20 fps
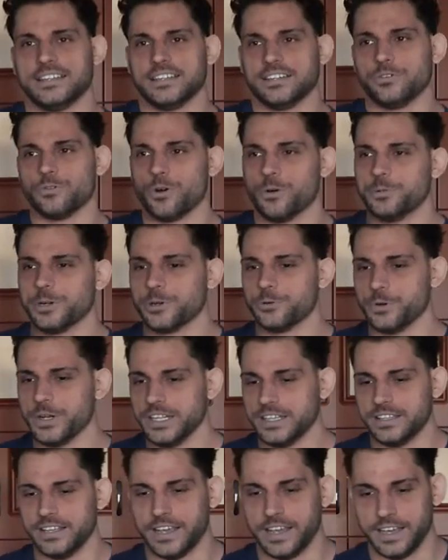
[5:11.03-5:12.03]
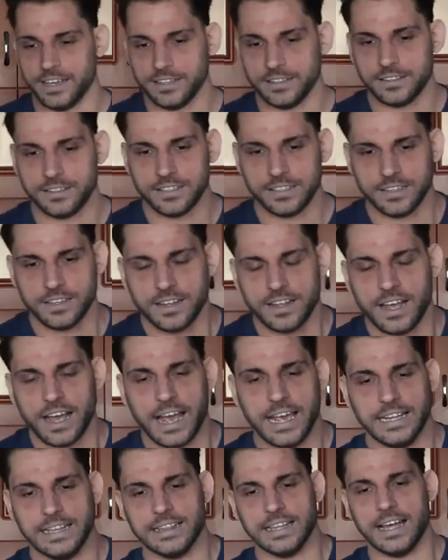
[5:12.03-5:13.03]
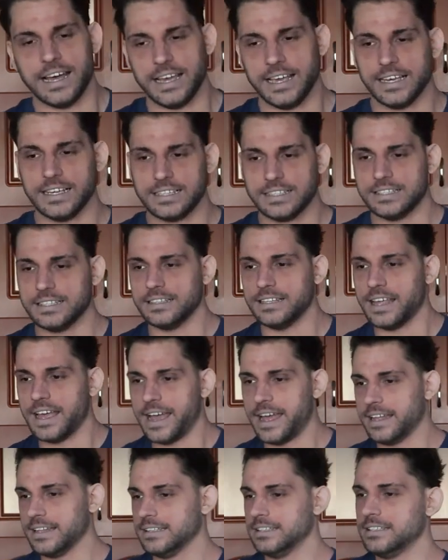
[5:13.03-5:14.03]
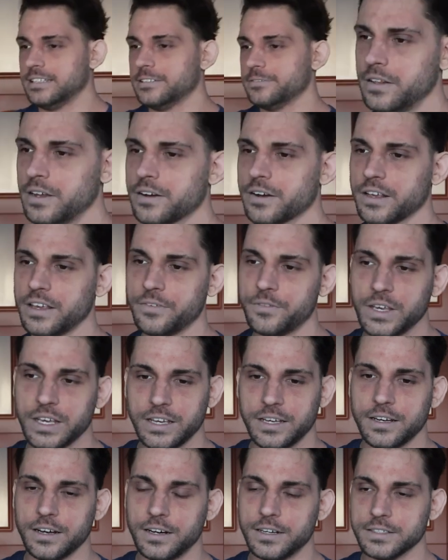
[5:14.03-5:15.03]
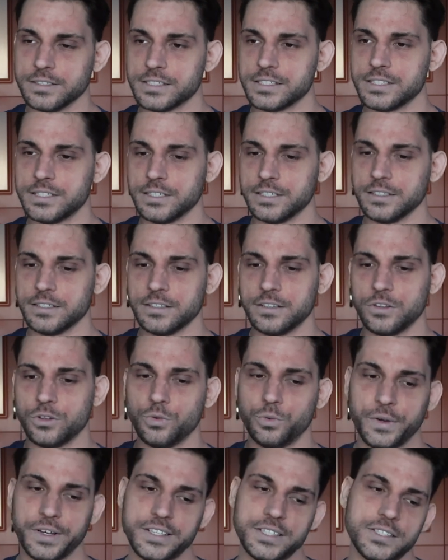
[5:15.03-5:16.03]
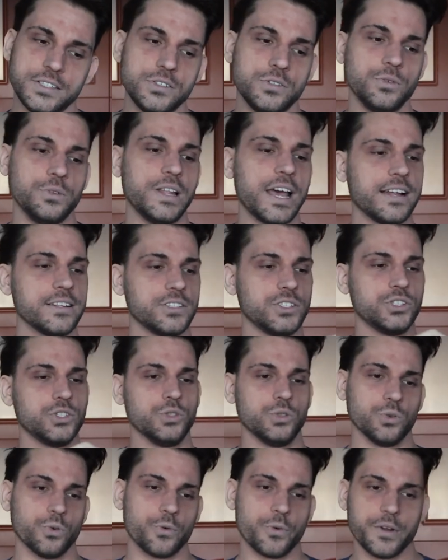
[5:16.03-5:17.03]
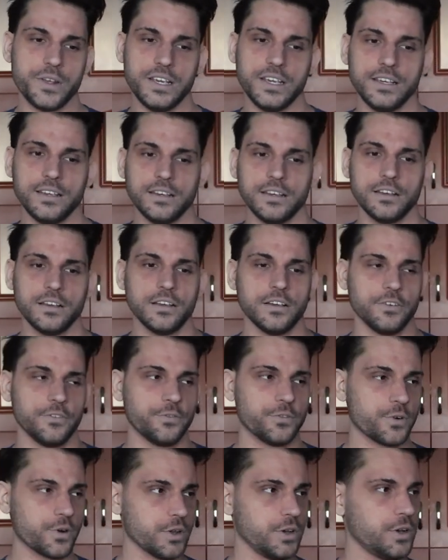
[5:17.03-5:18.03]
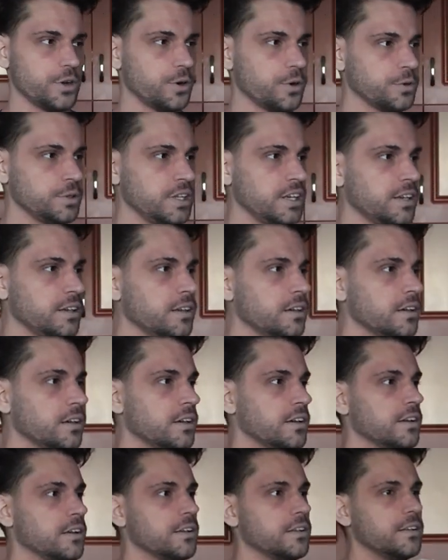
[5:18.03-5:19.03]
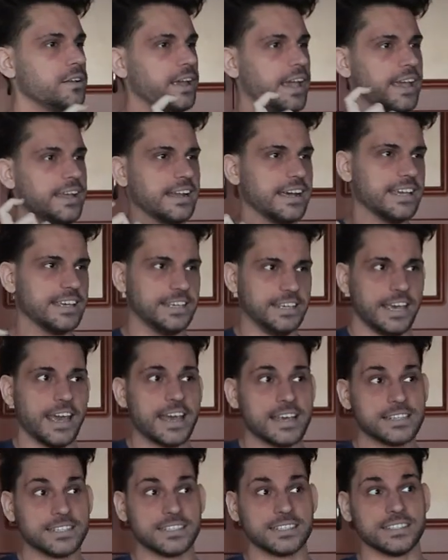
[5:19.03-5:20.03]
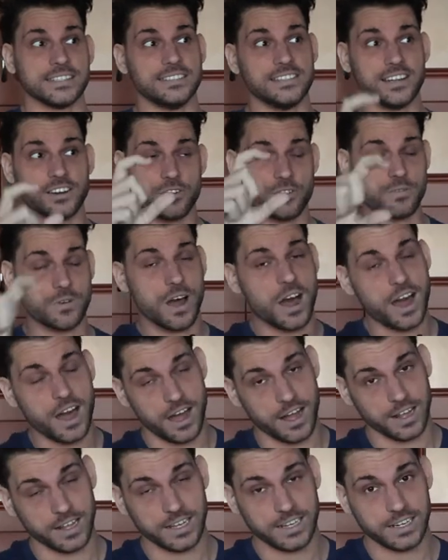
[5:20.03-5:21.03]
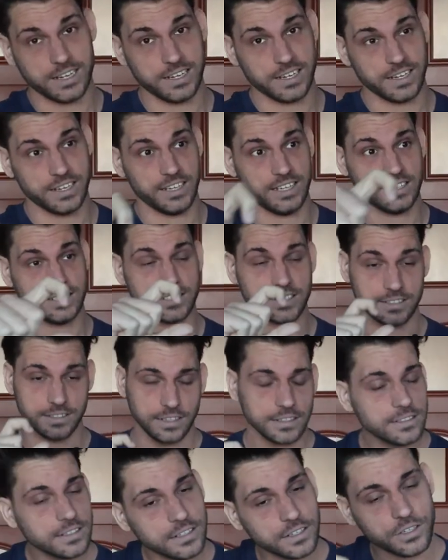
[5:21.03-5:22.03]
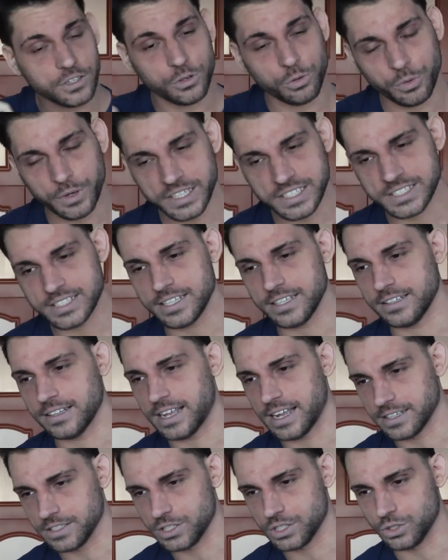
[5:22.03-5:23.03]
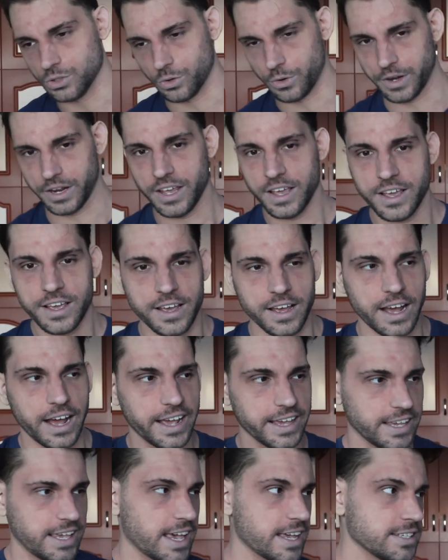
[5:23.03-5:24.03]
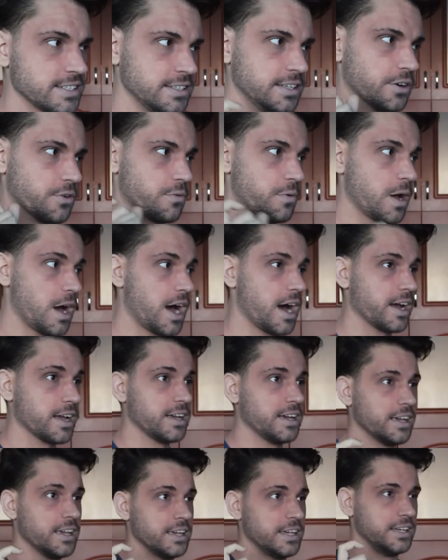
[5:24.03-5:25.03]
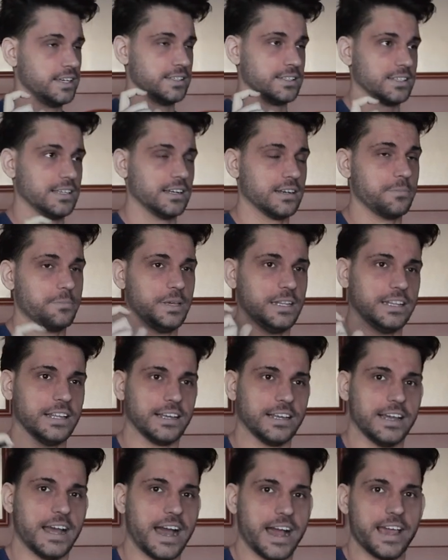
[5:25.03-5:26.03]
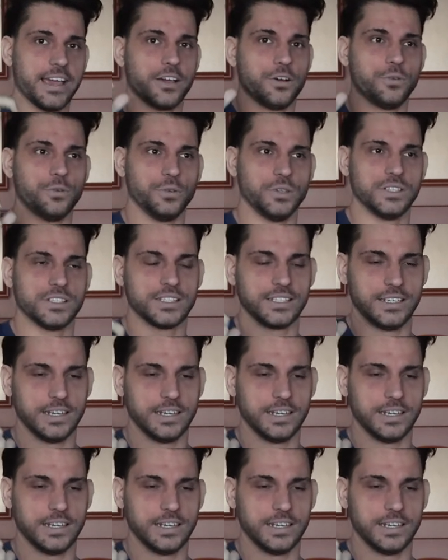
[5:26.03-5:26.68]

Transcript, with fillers: that Roman retained I liked that they're giving constant twists to that story for Cody. And I guess The Rock is another twist in that story. I guess The Rock is gonna be the guy who is